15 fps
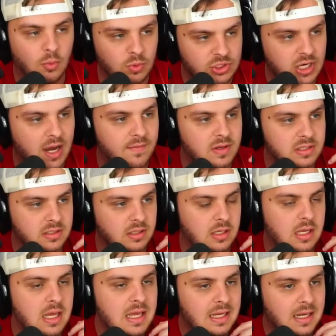which
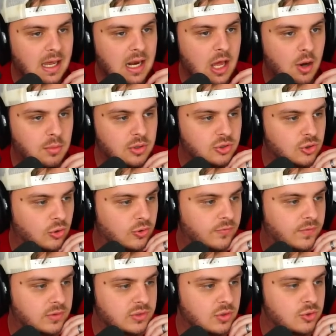obviously kind of help controllers
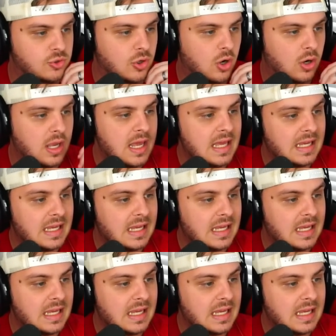feel so strong.